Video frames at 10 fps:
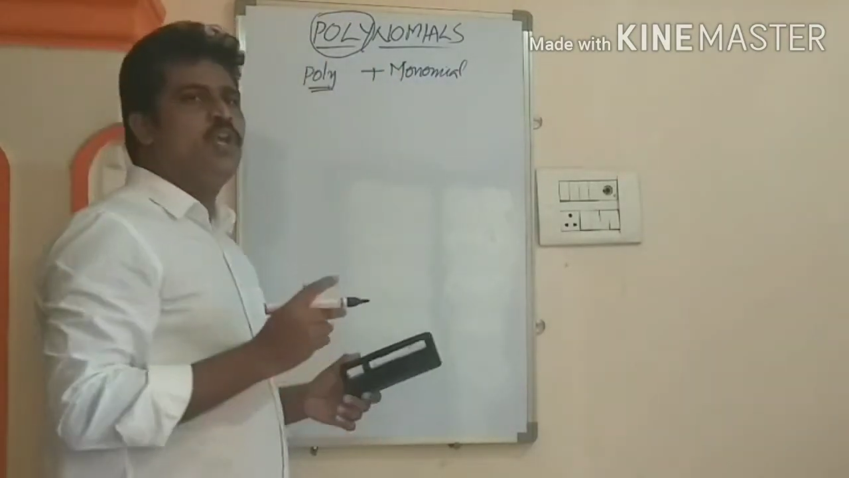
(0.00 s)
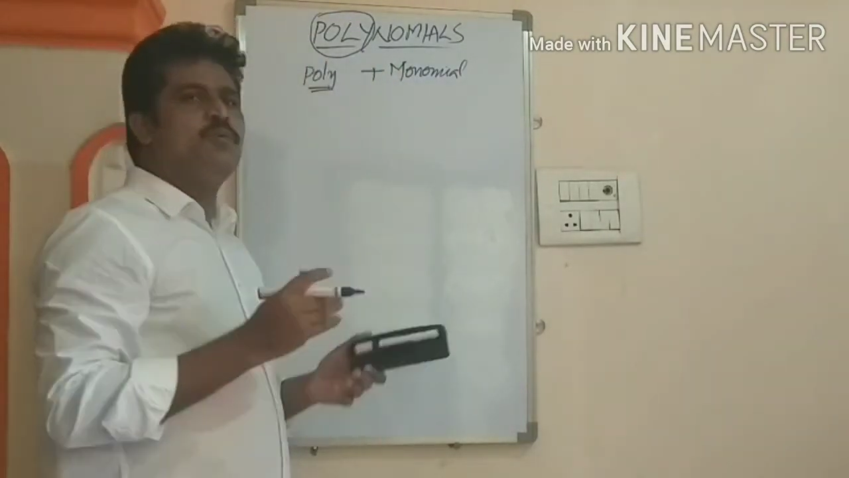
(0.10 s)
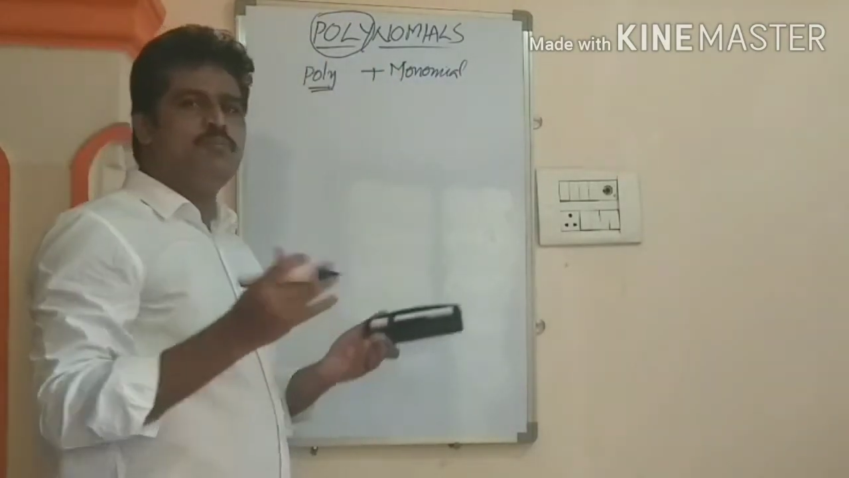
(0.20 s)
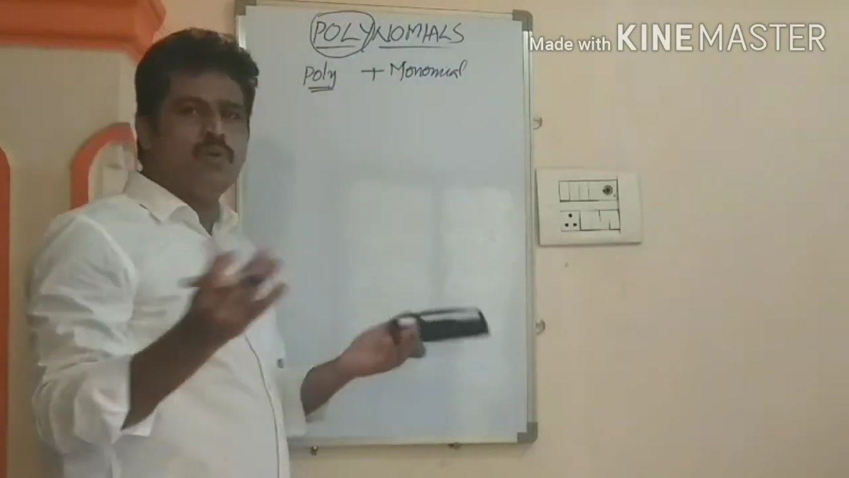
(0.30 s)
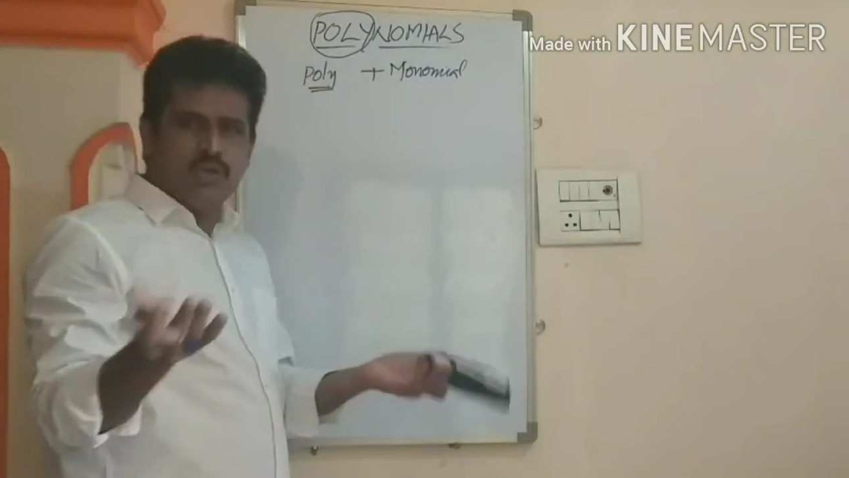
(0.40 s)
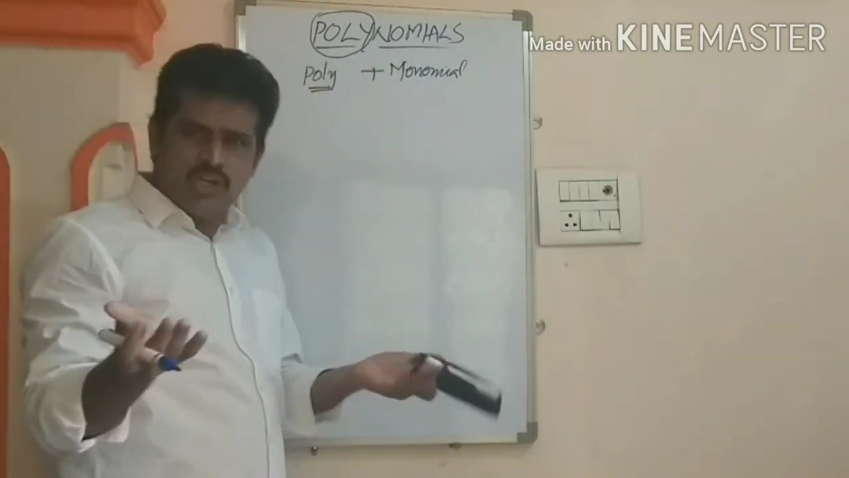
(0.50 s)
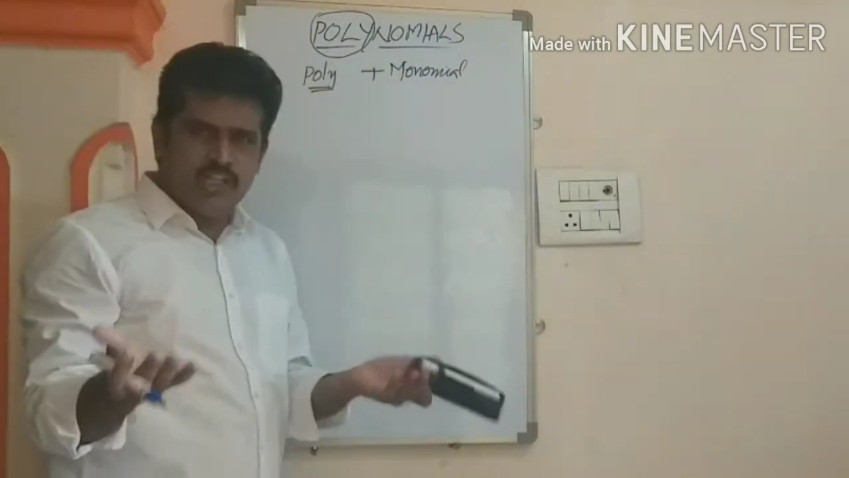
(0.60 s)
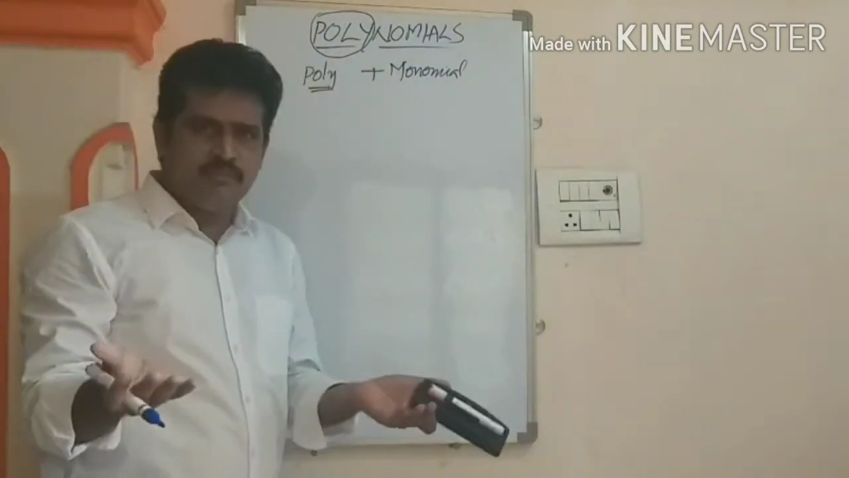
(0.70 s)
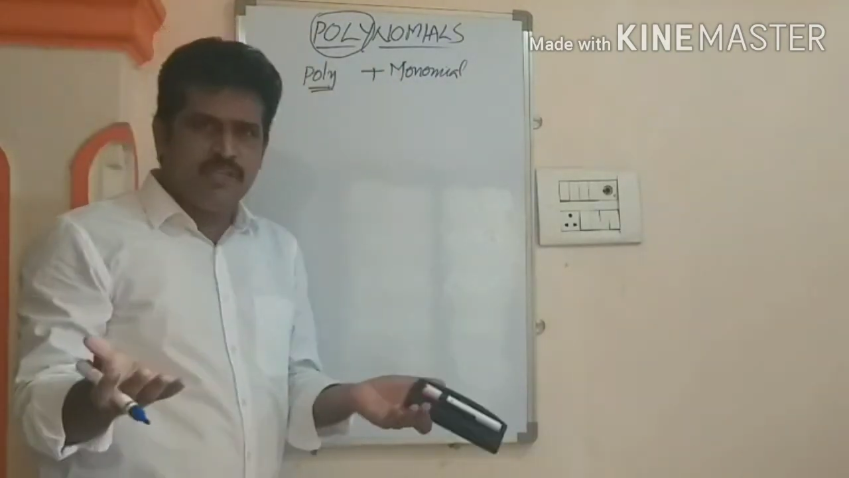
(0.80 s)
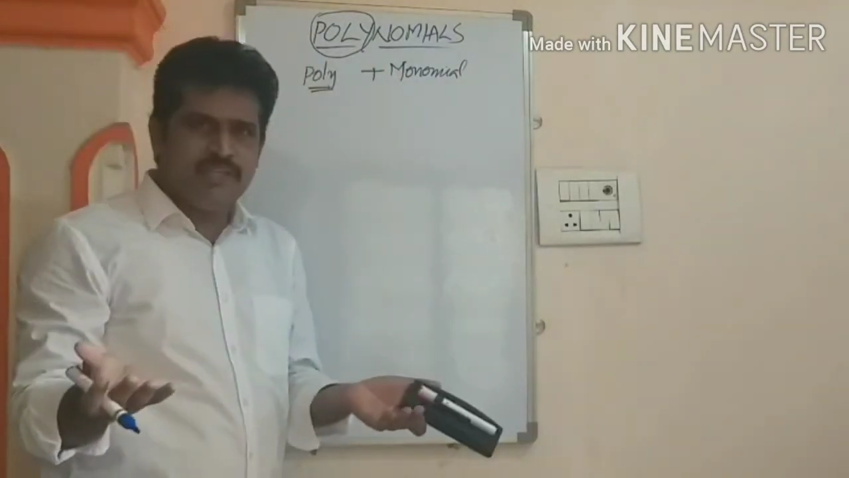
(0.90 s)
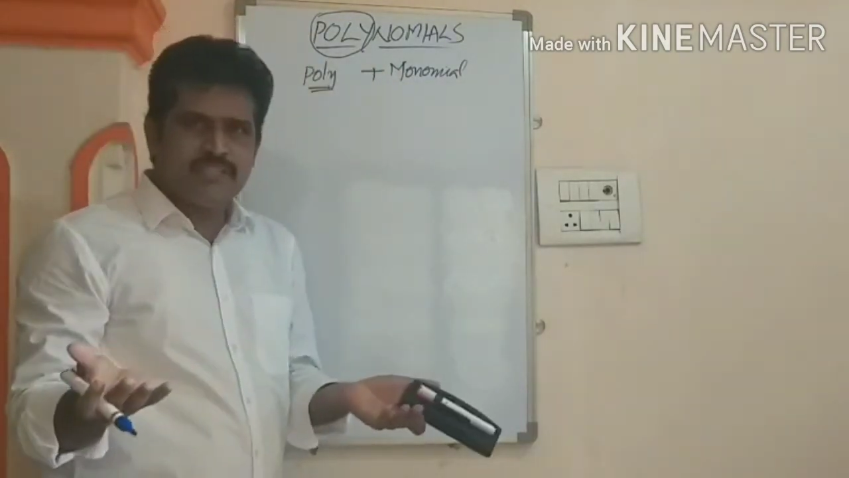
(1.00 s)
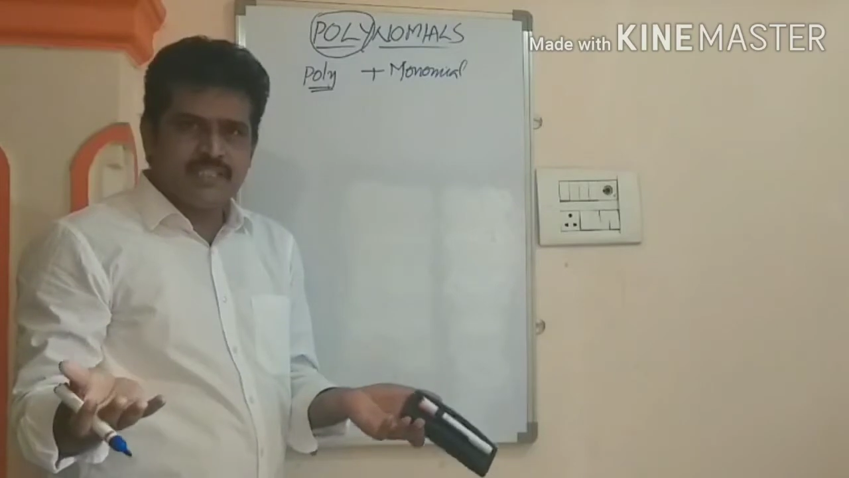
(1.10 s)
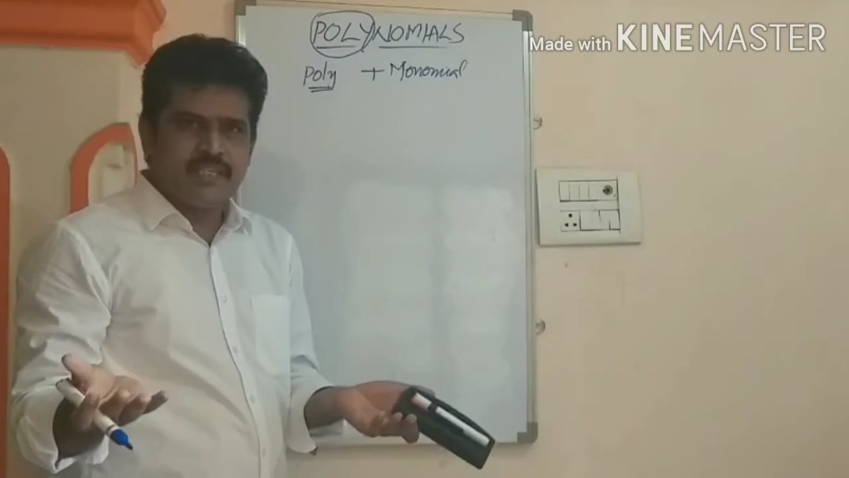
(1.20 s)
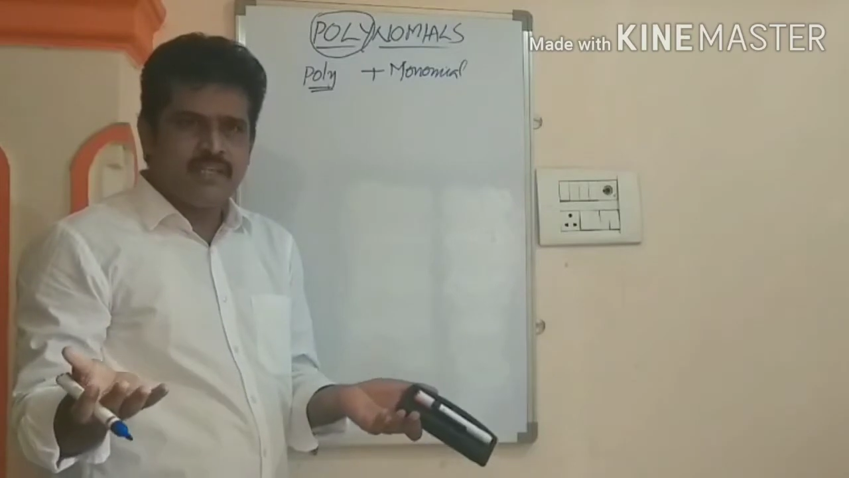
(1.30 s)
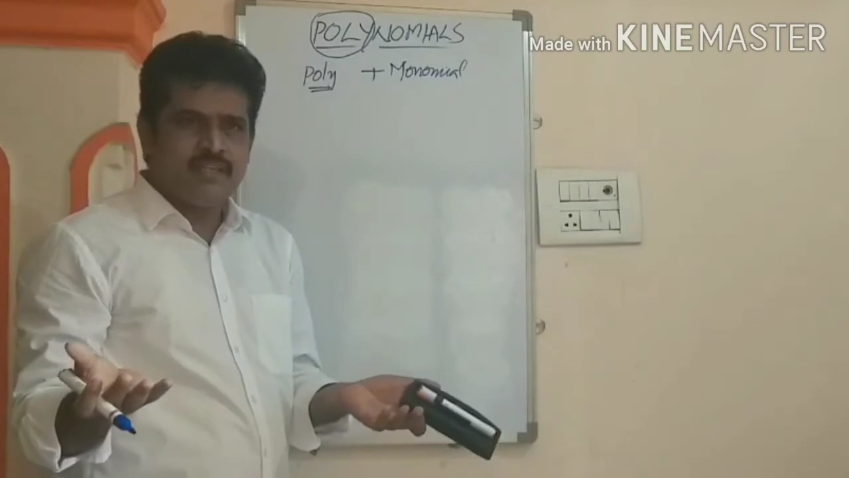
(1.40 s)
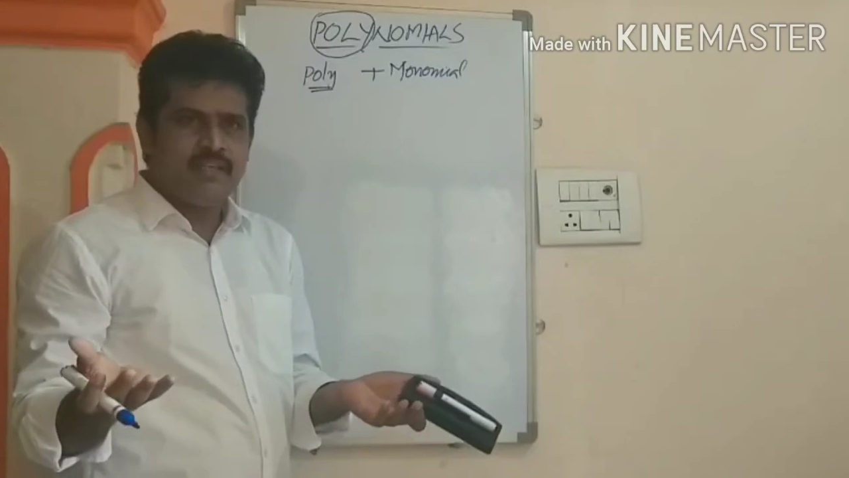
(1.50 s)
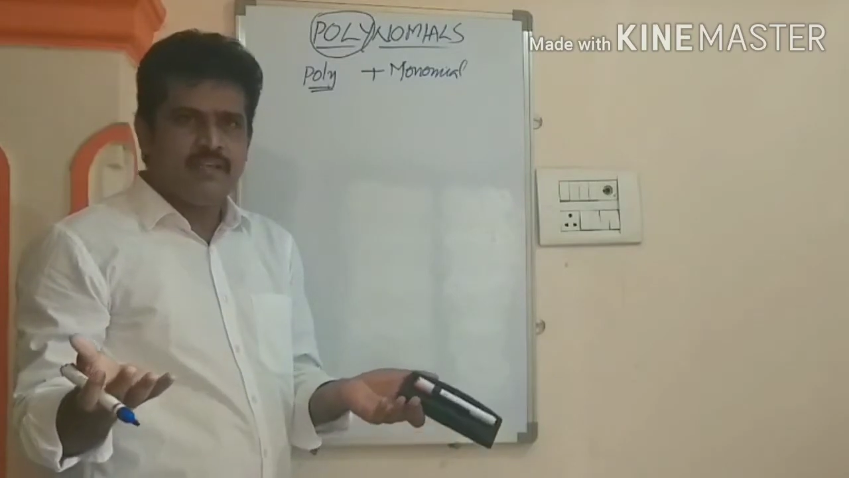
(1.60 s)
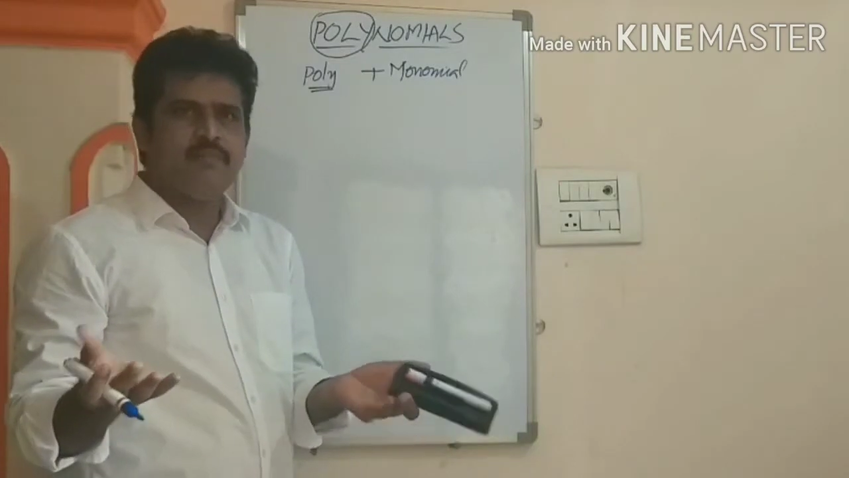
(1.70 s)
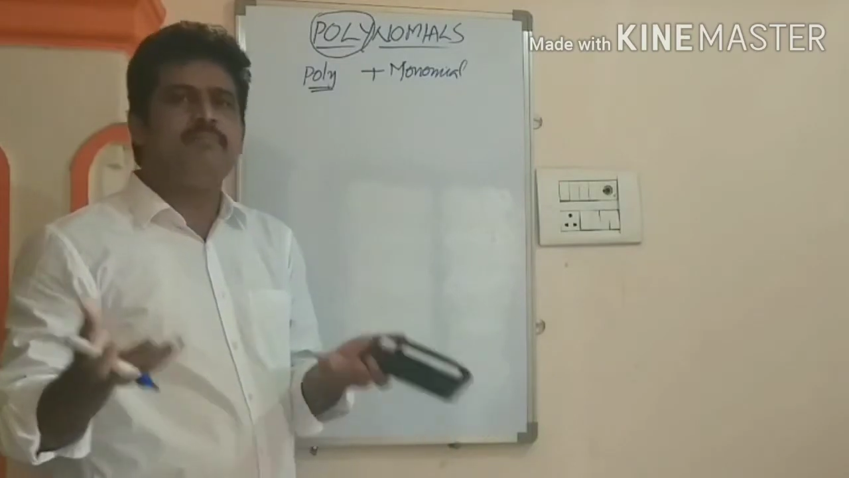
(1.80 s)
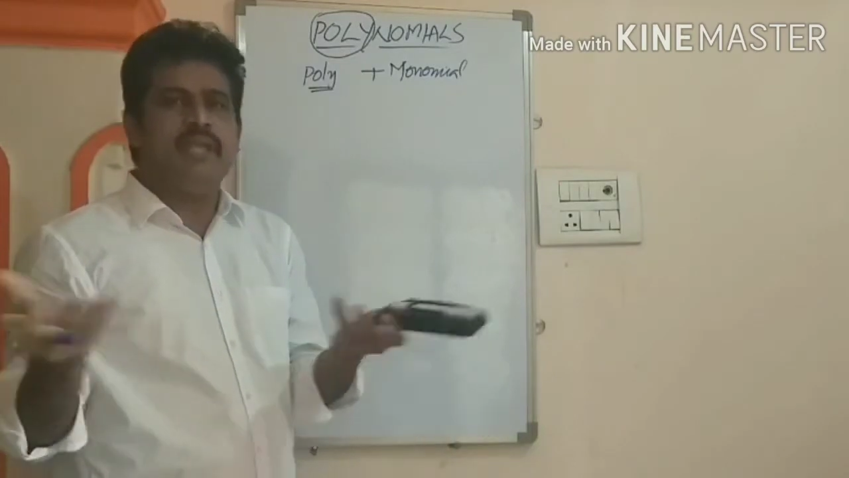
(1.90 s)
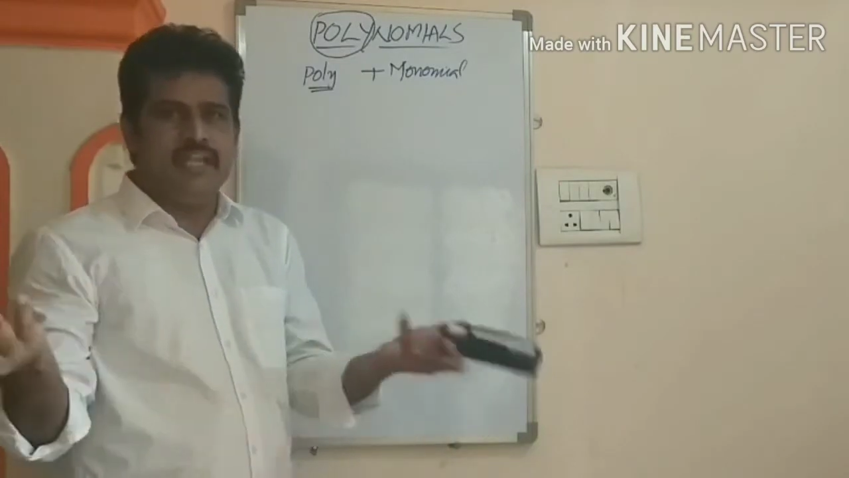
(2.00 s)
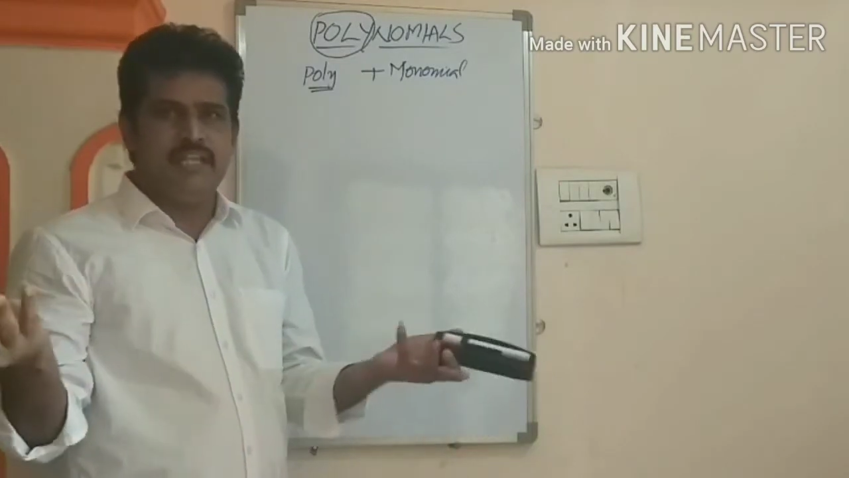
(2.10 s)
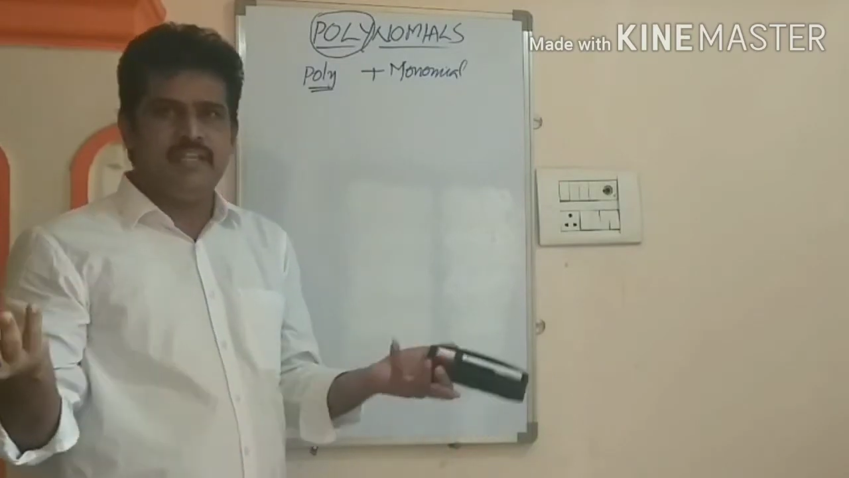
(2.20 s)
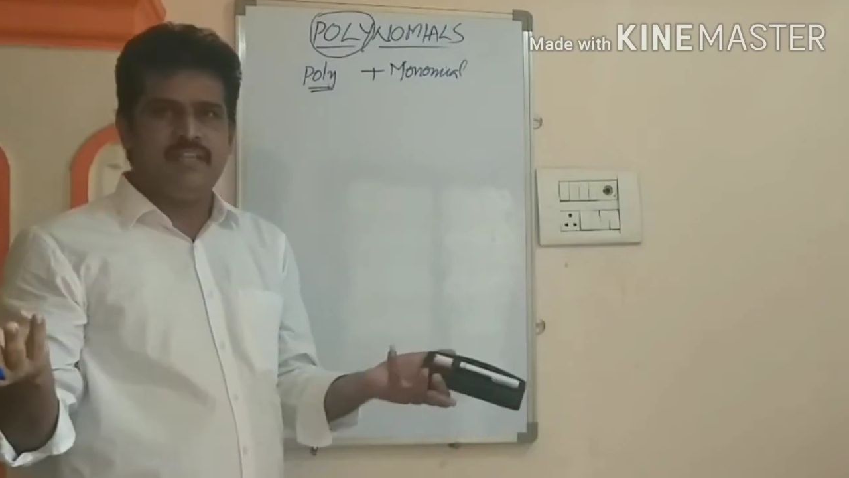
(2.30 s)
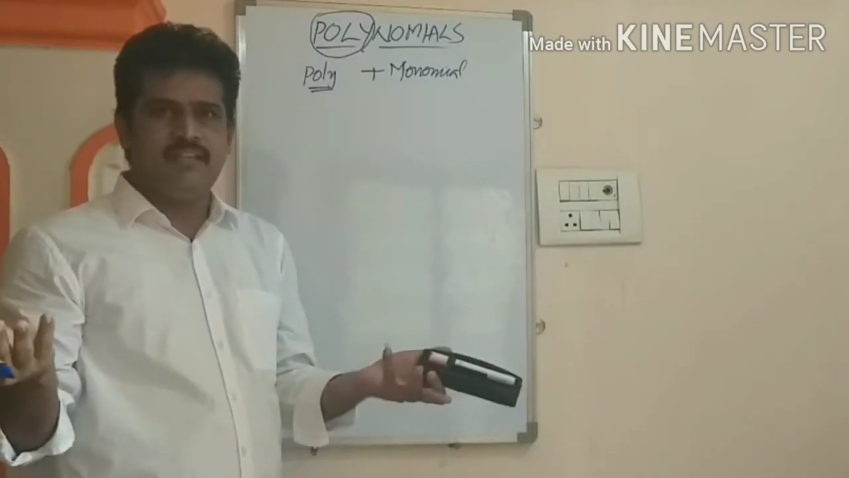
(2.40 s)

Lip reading: Poly means many,